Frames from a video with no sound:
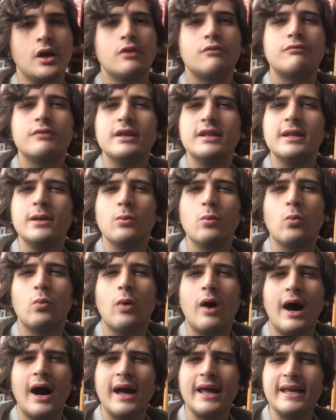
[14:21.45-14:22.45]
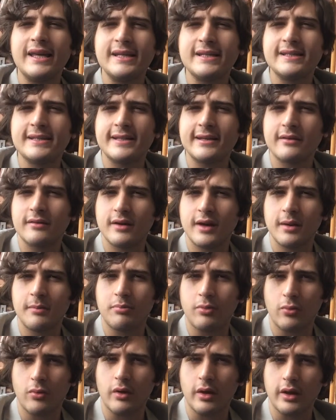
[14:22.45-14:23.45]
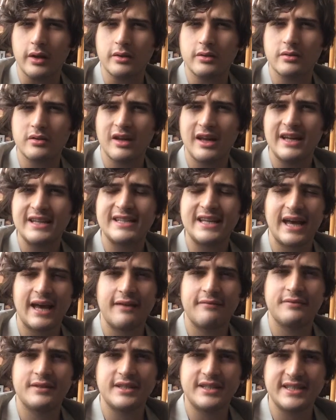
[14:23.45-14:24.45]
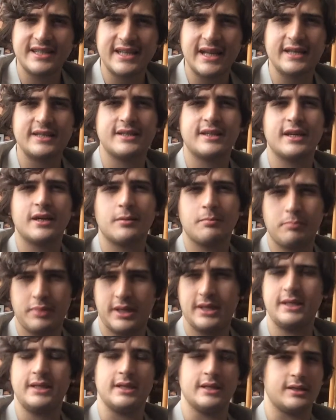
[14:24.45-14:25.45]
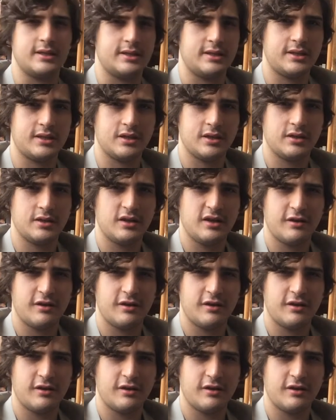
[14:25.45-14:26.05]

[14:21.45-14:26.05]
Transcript: really, why is there a point to have dissenting opinions?